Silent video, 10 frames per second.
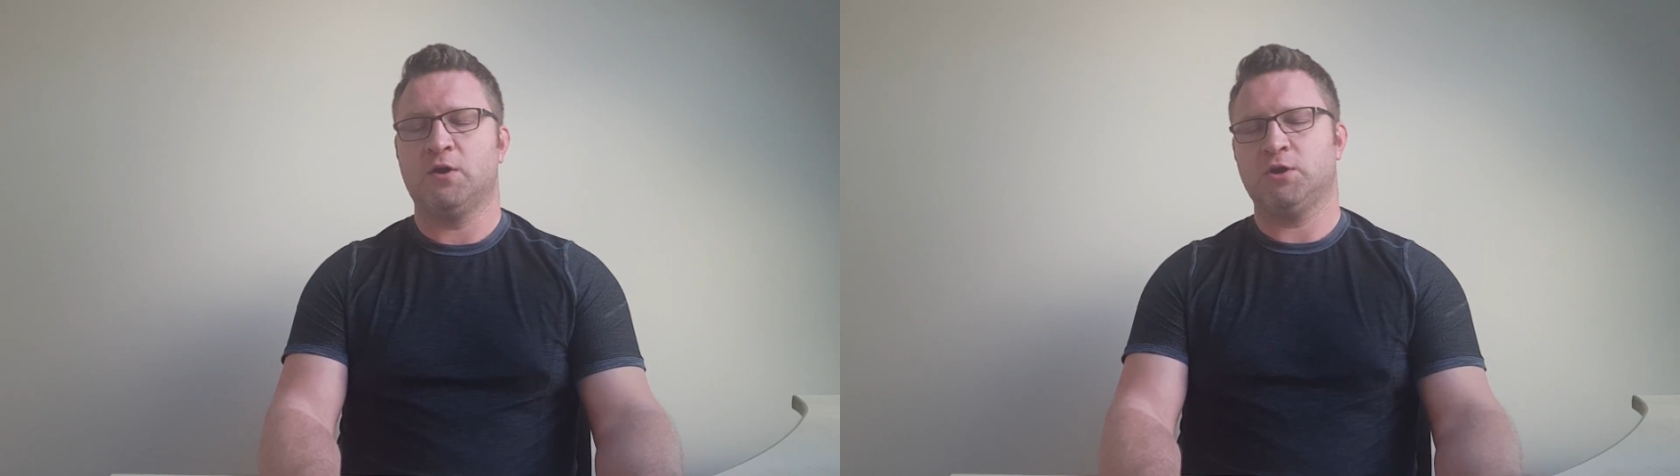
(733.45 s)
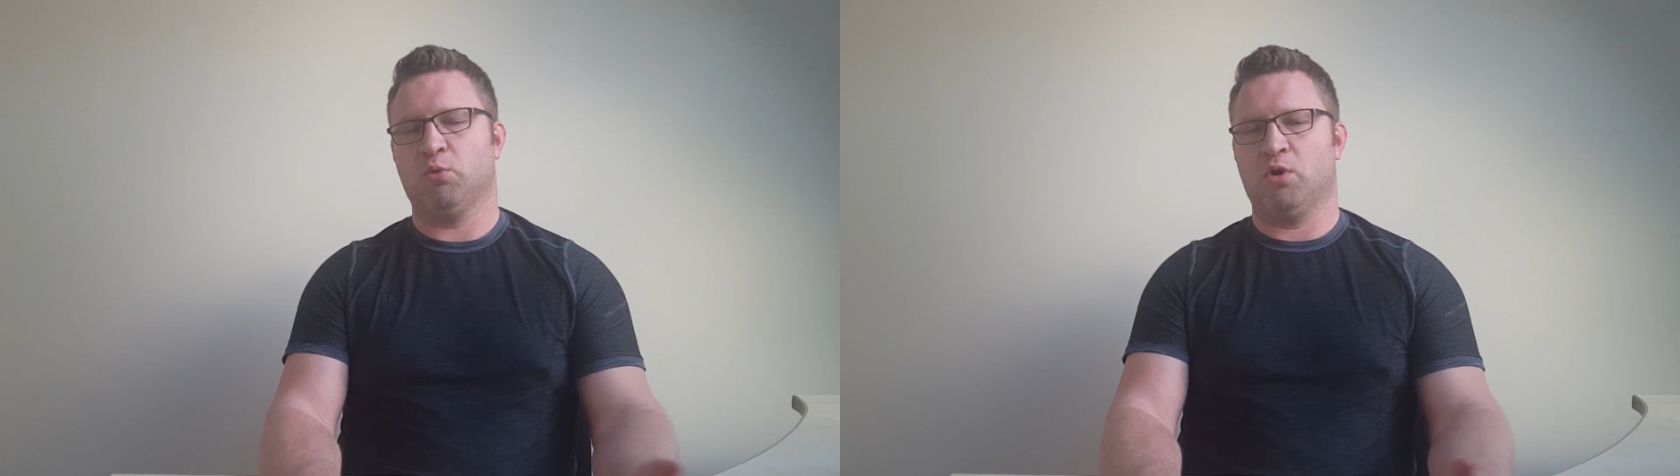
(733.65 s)

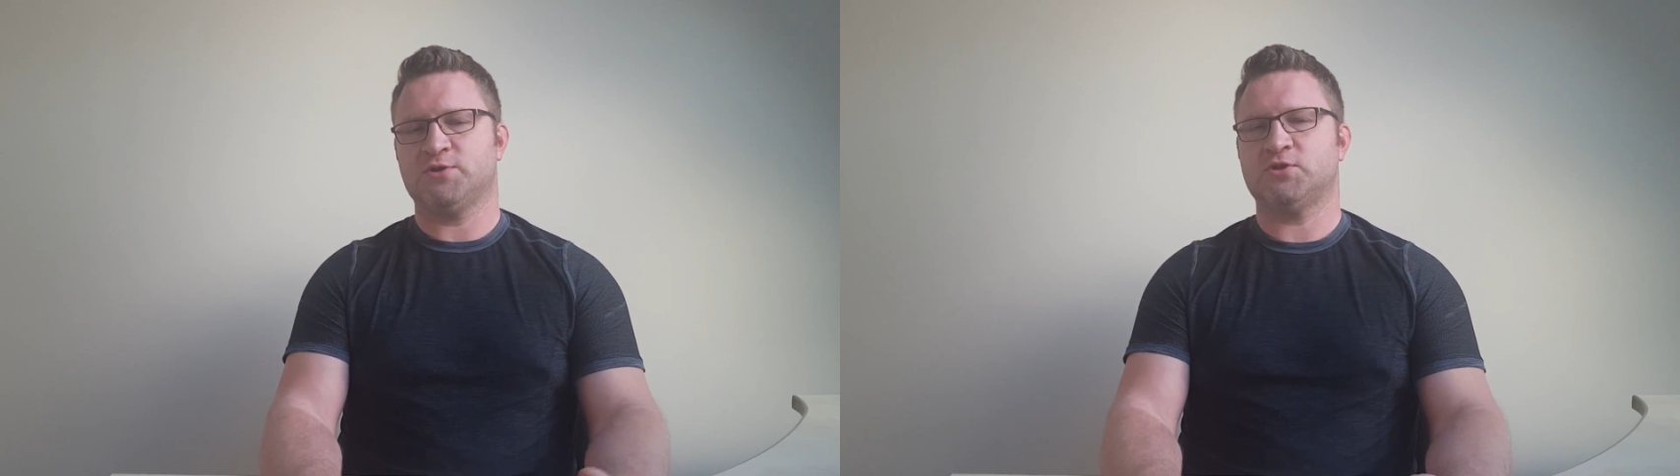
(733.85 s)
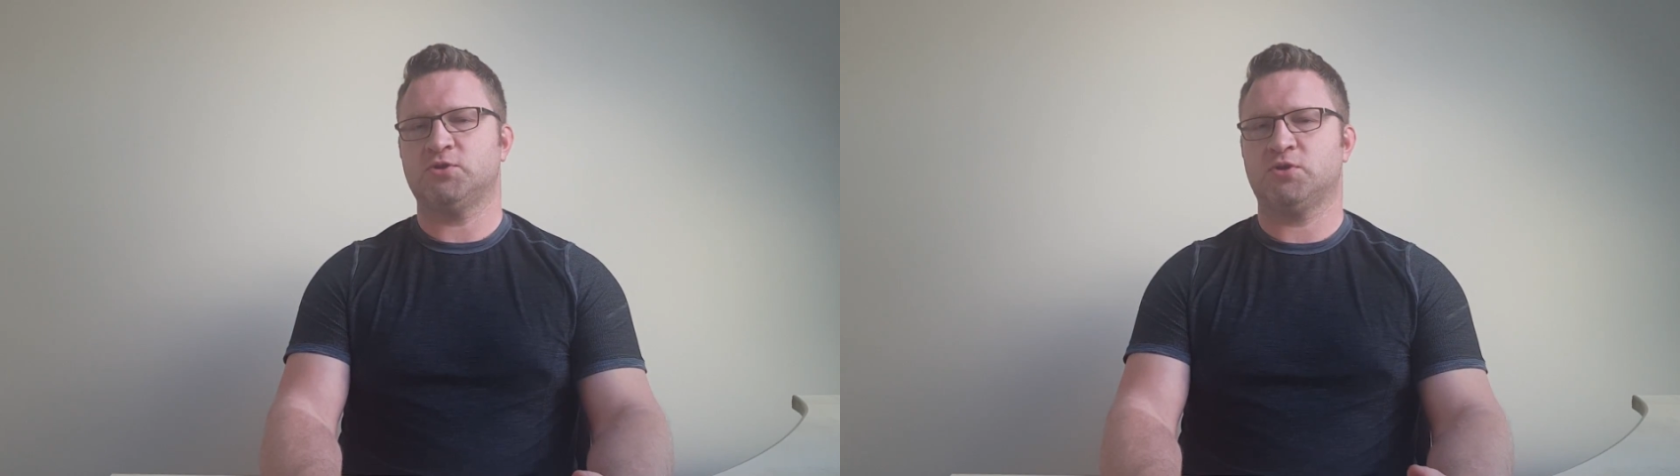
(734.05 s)
you
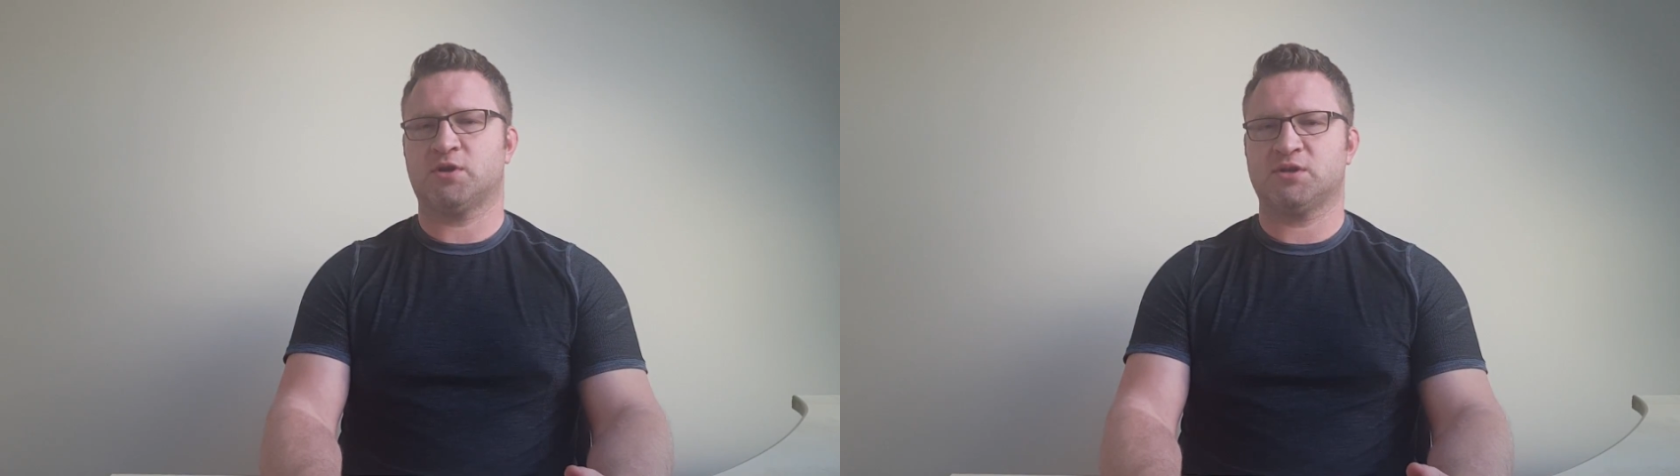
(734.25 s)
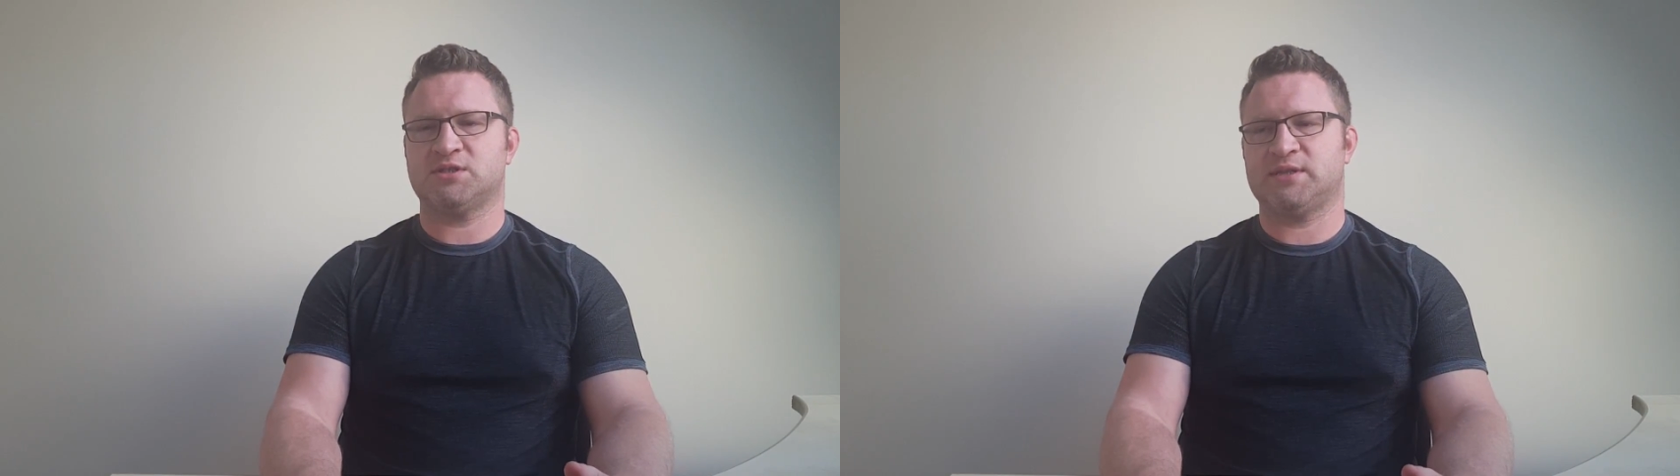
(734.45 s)
also don't
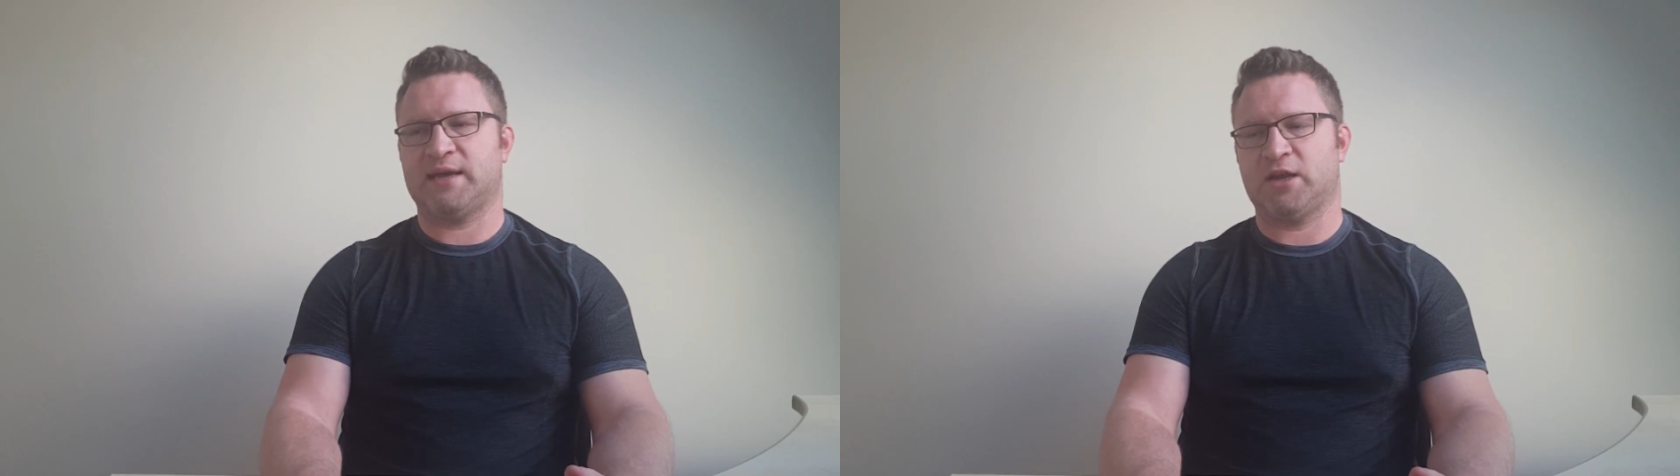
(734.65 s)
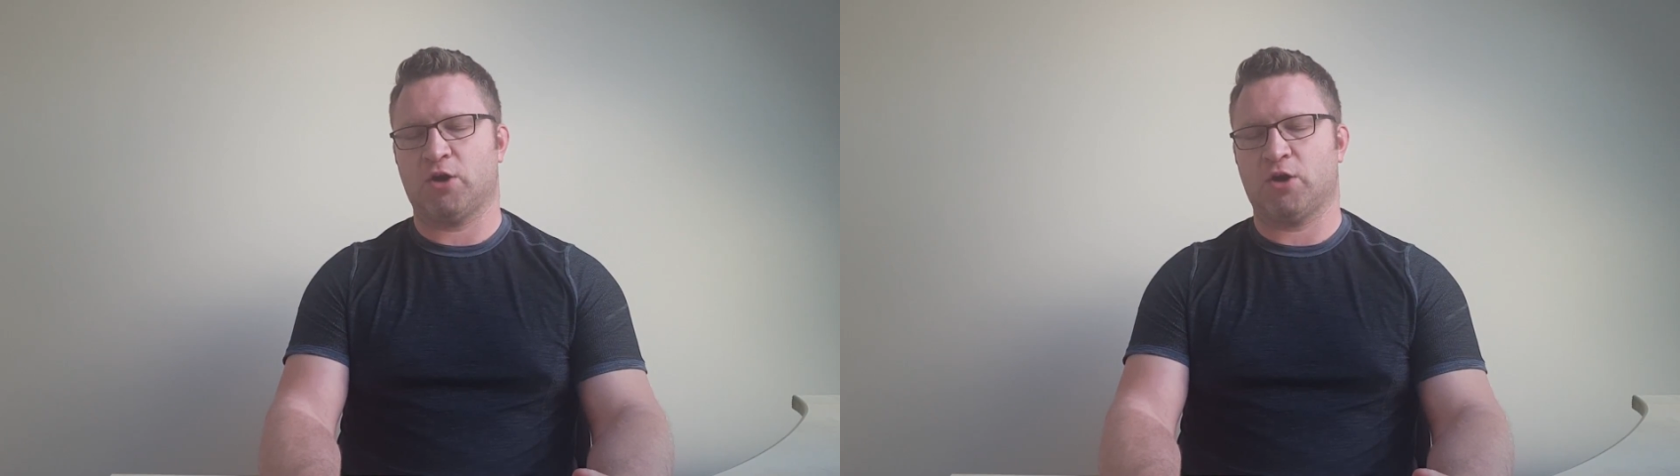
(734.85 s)
understand